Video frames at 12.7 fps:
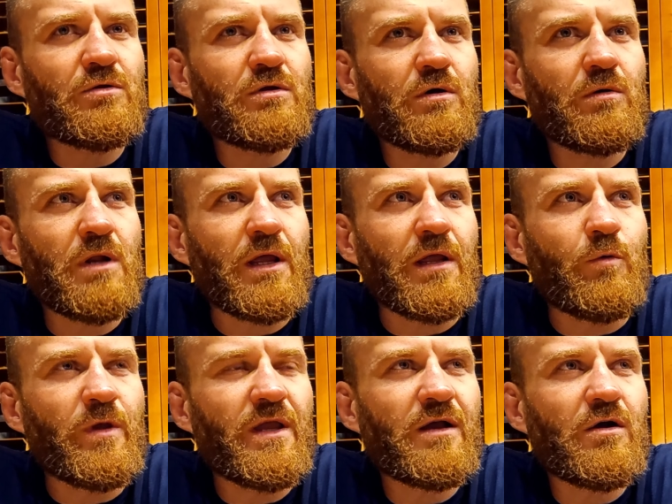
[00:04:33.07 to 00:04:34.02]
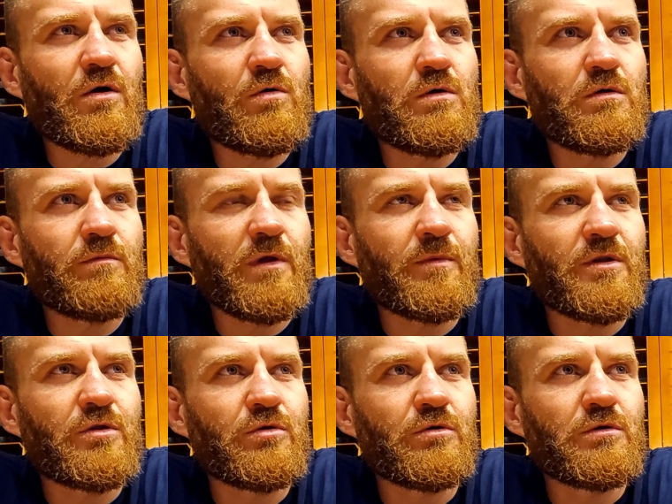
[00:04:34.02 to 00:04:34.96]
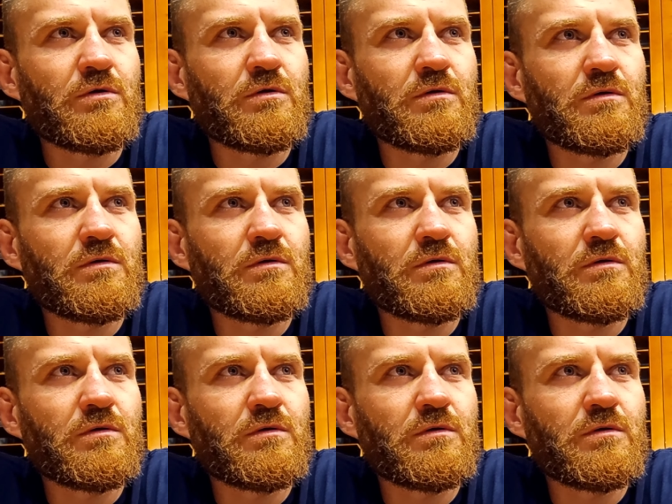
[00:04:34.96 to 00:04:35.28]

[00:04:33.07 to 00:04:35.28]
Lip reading: I don't know, like a week ago, maybe two.